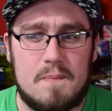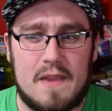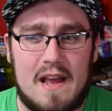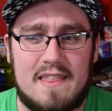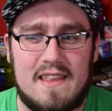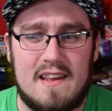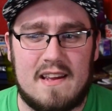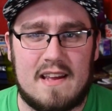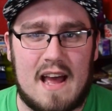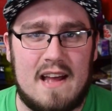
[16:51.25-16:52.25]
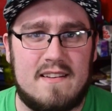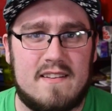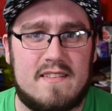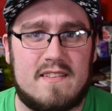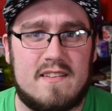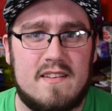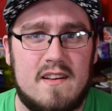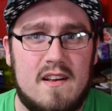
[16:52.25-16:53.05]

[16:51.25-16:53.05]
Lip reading: I think I just